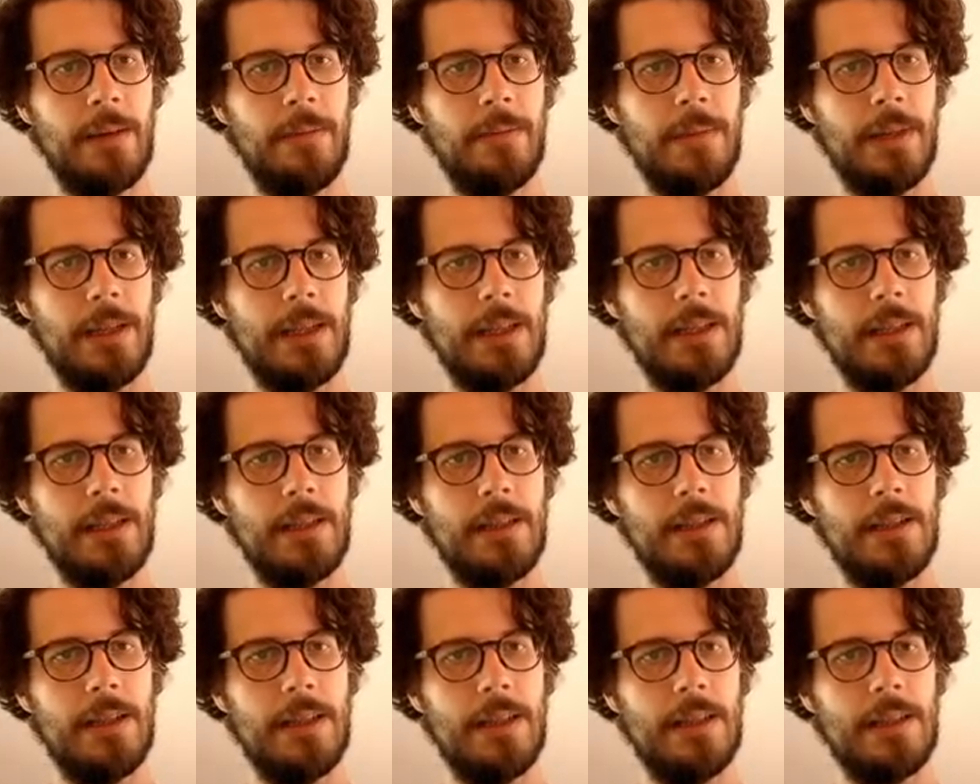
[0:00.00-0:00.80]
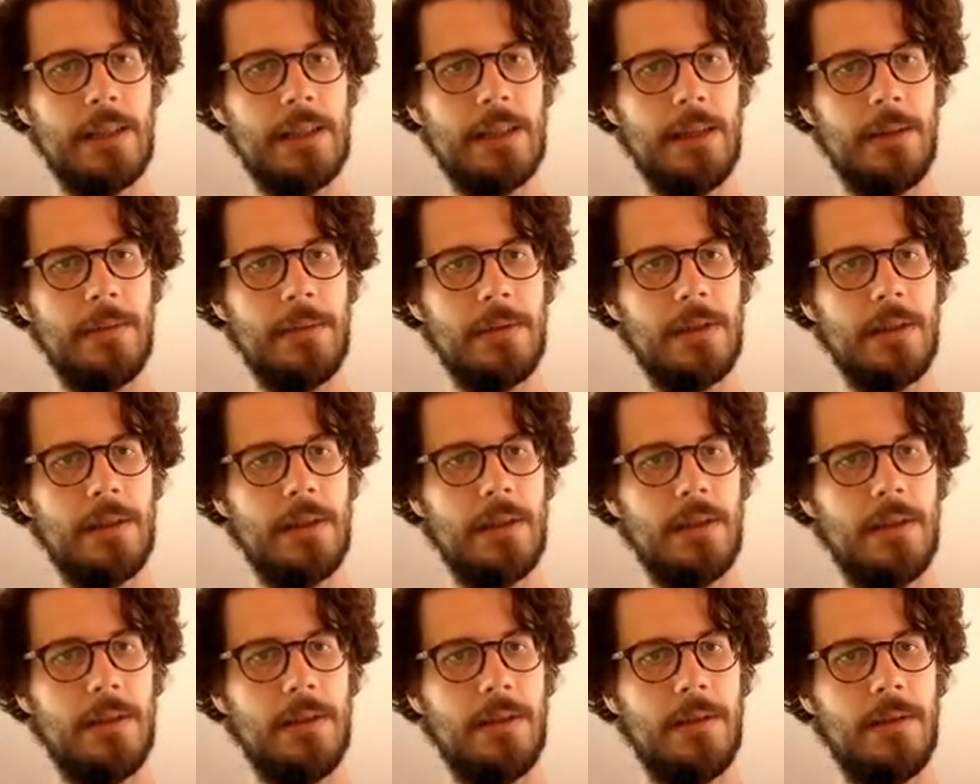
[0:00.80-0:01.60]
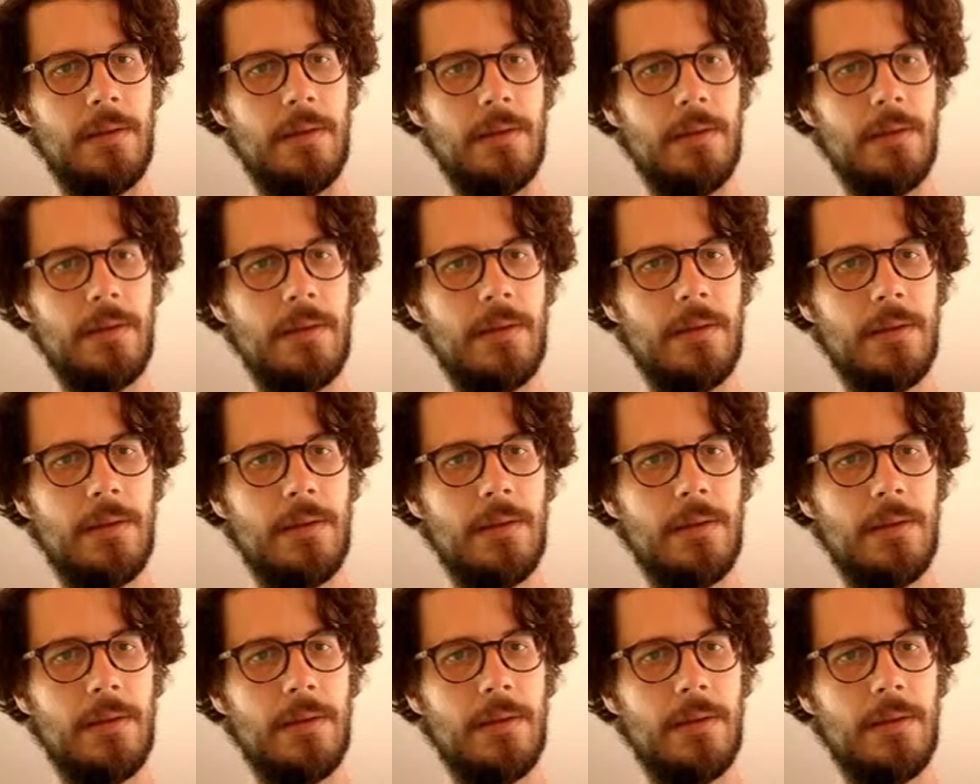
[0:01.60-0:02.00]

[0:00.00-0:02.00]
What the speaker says: But it still seems to